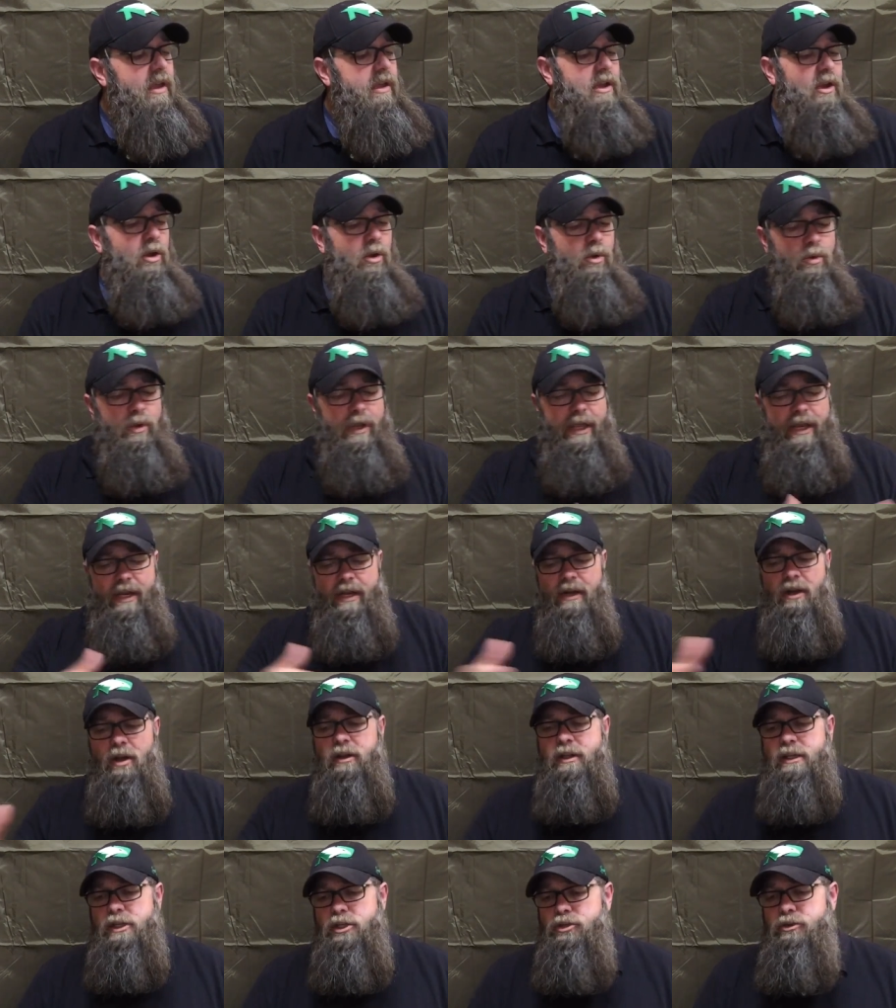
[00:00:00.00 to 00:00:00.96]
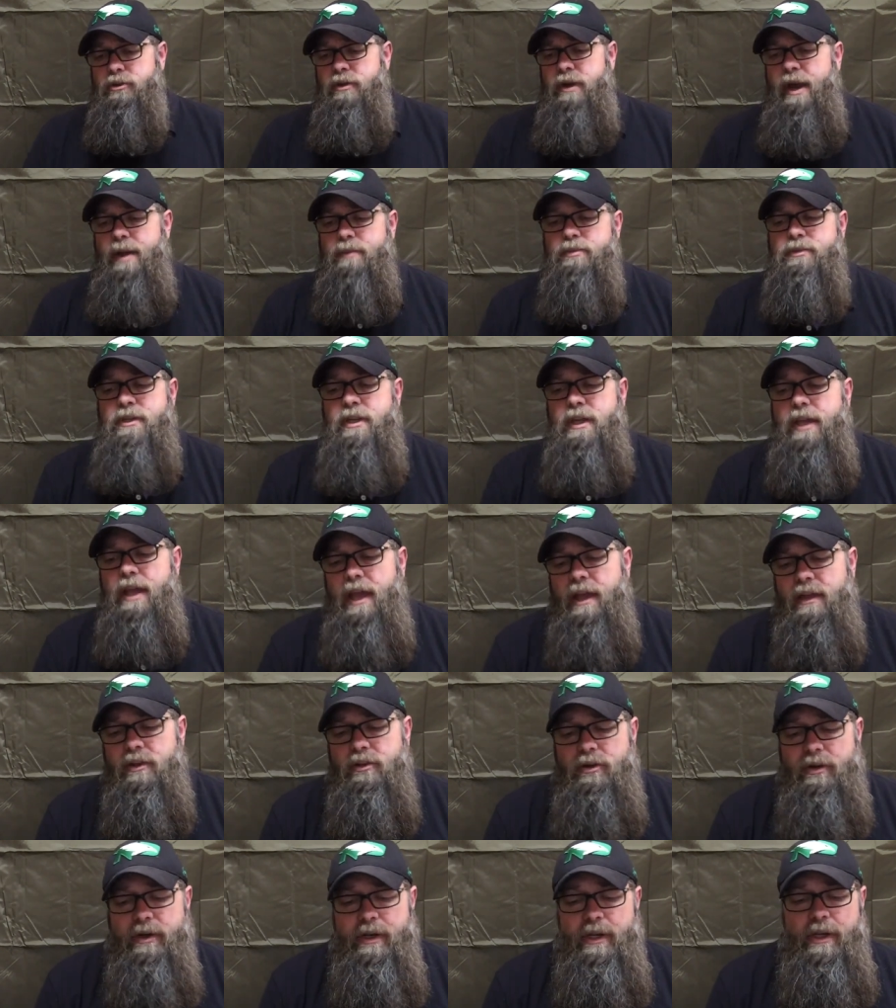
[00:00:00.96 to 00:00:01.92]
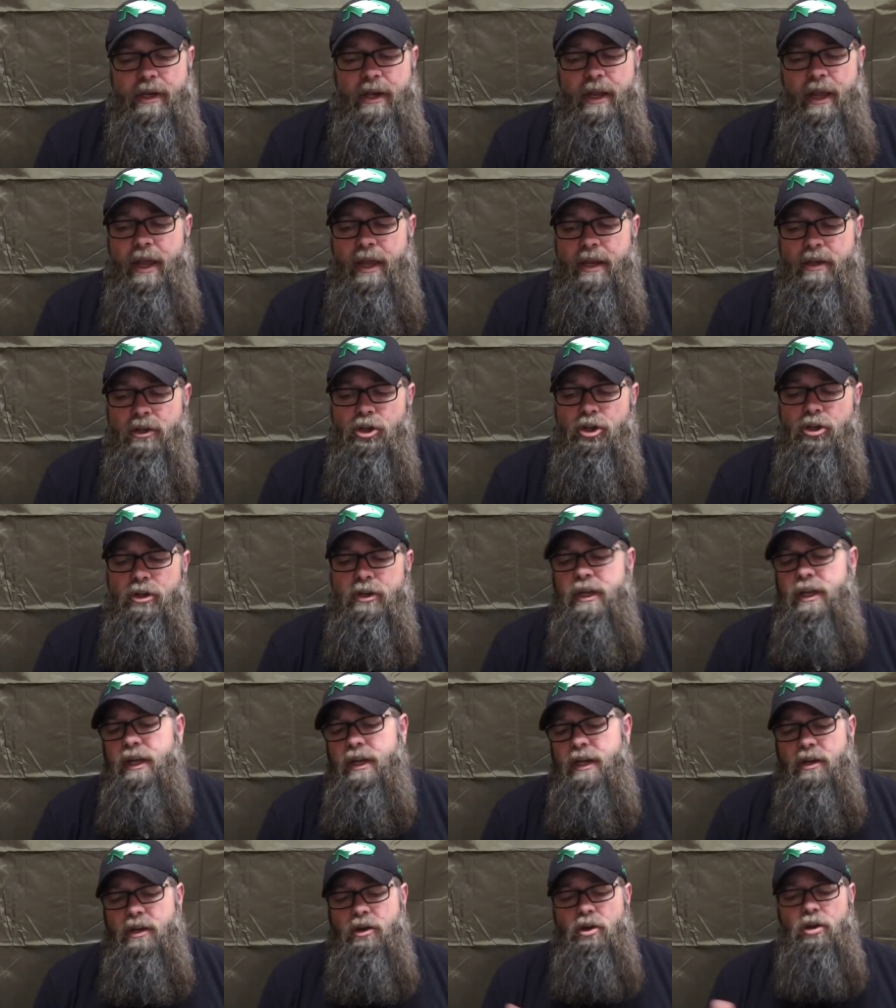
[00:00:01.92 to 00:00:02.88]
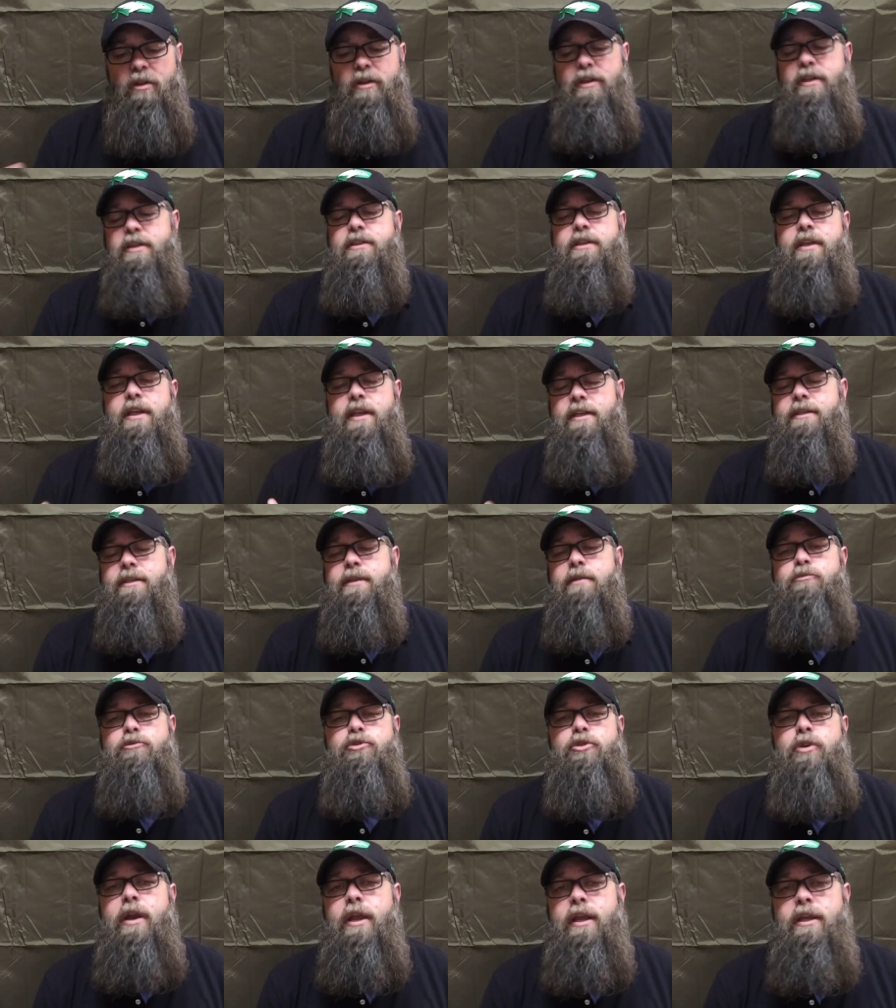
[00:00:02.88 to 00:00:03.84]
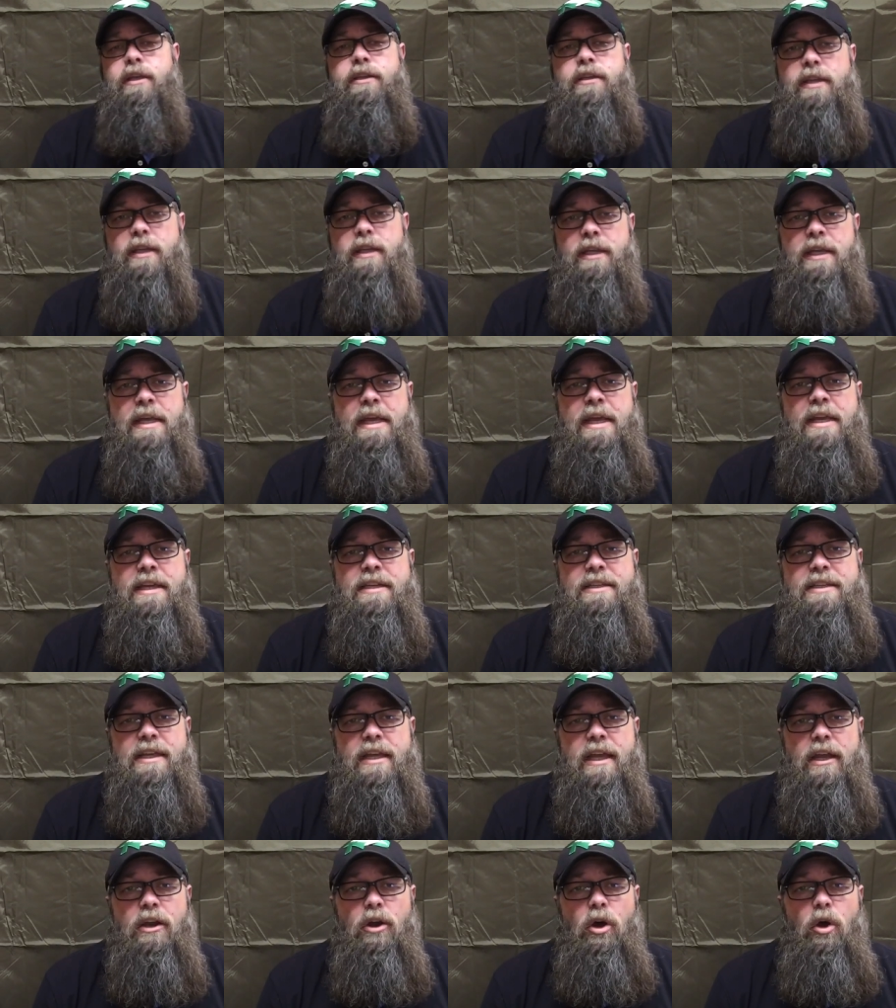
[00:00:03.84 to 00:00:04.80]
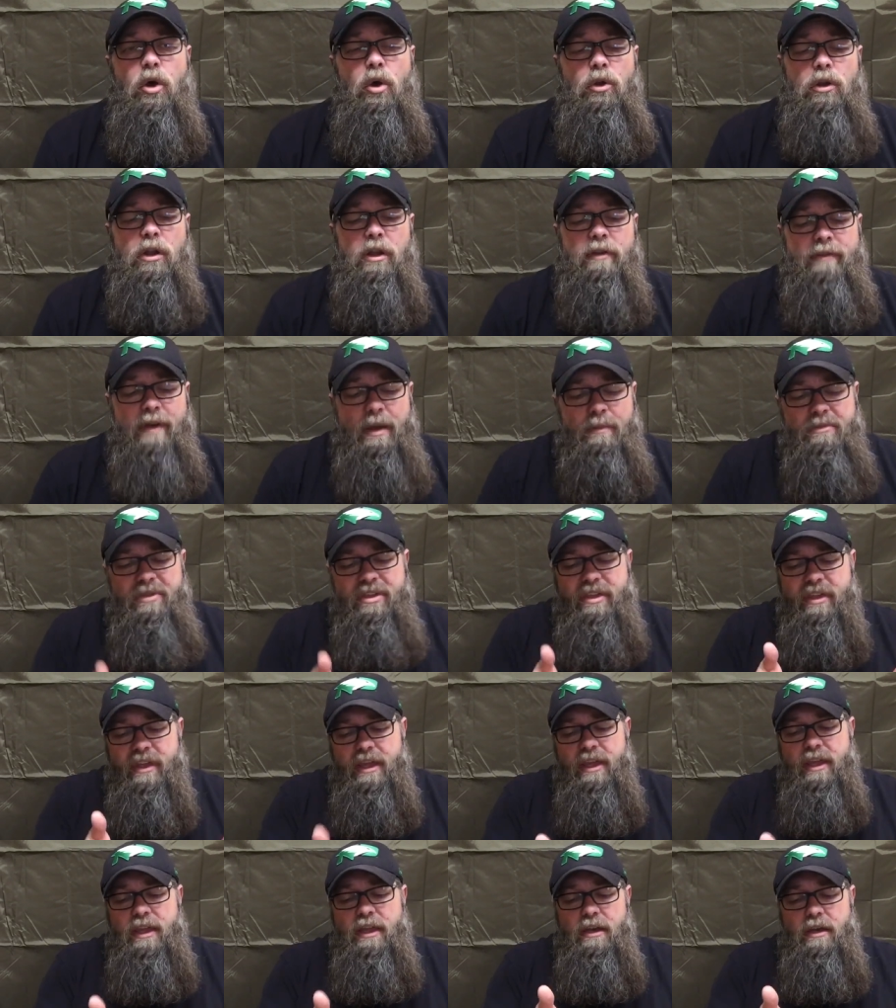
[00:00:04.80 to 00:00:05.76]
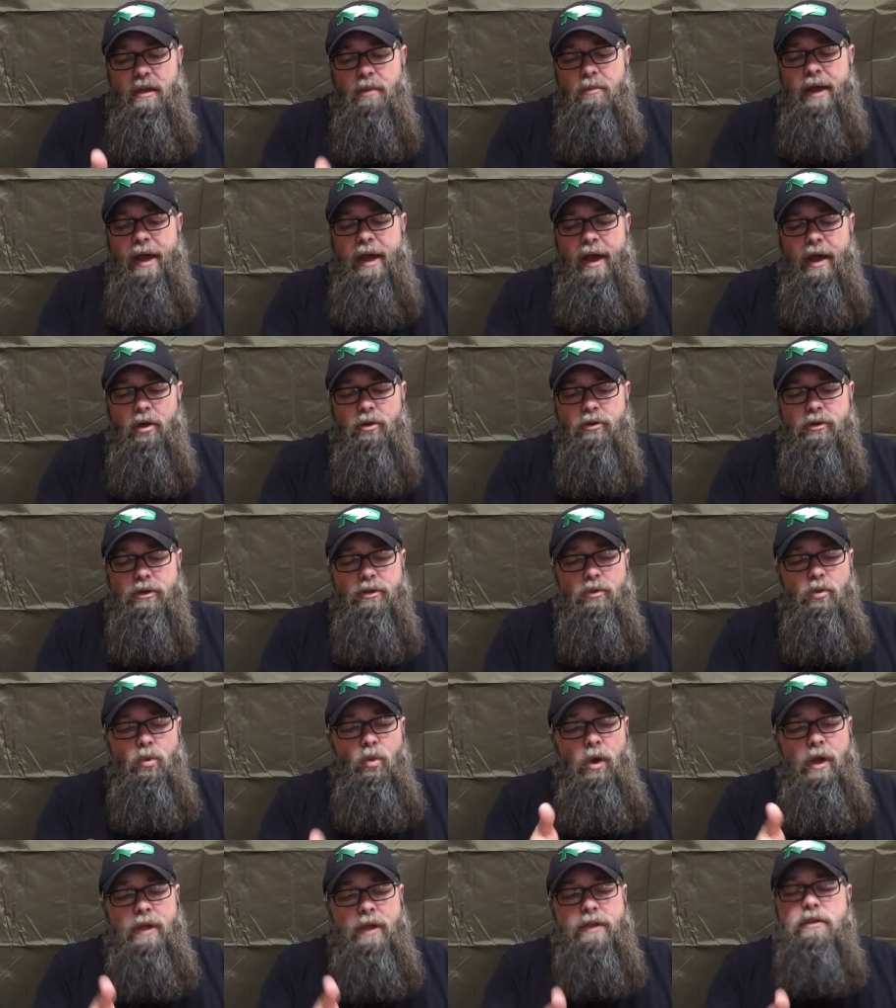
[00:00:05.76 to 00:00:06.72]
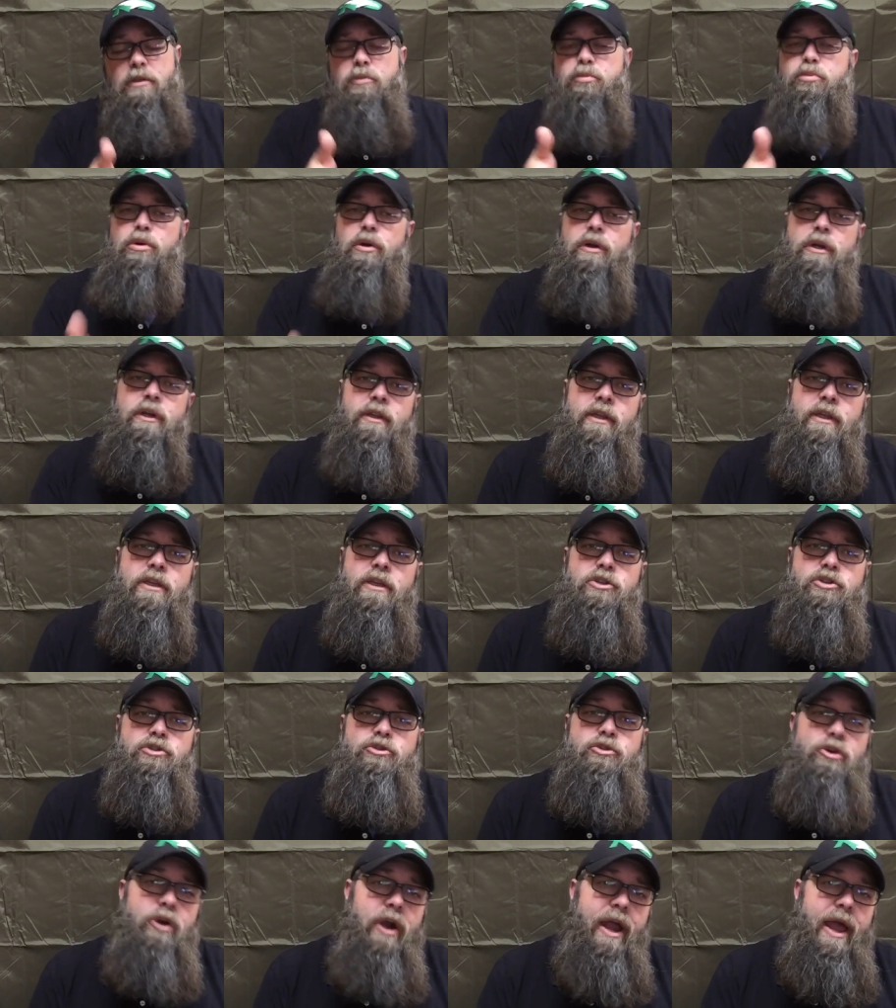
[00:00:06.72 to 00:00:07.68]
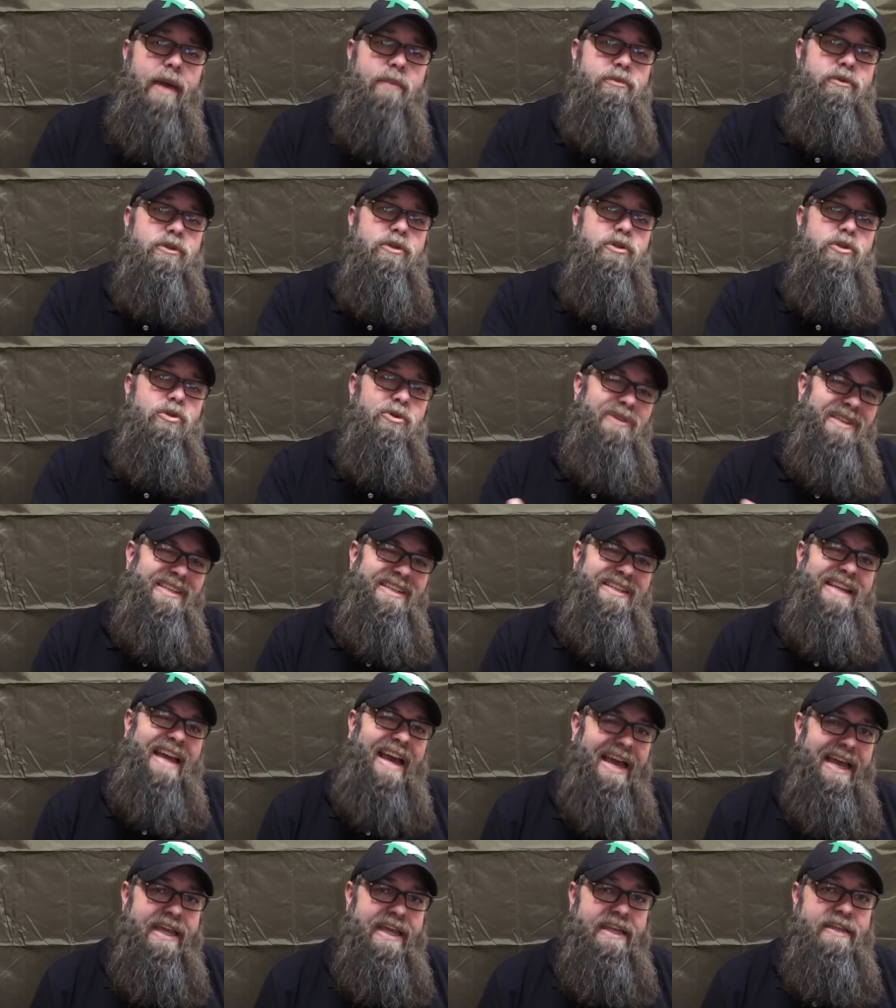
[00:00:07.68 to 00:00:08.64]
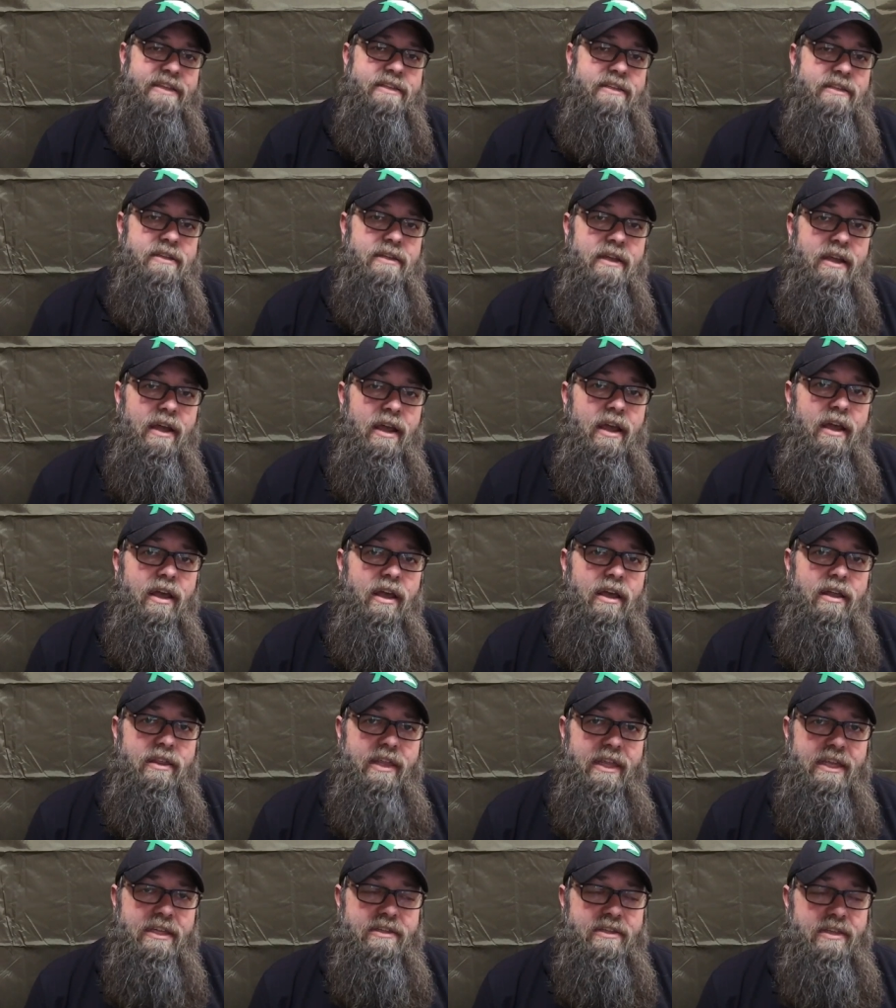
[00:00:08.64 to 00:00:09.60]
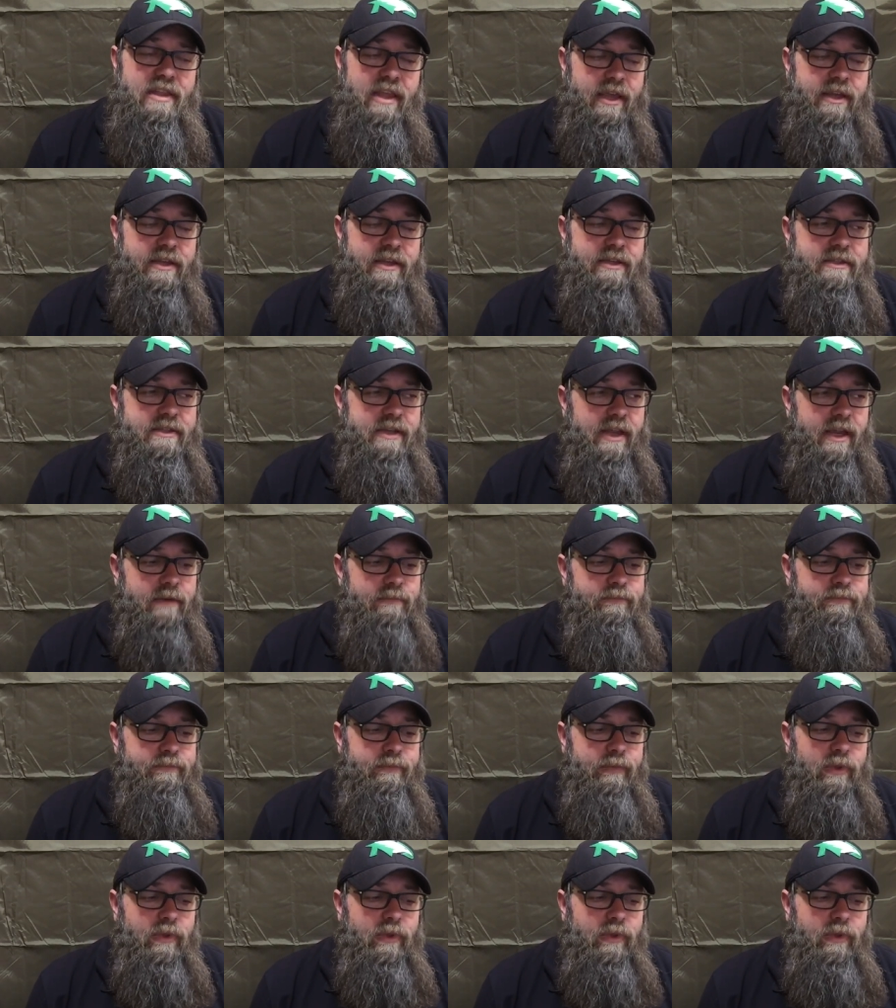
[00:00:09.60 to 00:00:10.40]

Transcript: You know, getting all these traps together and, and looking at all these things I'm trying to, to get a hold of, I'm thinking about what to put in these traps to entice these things in.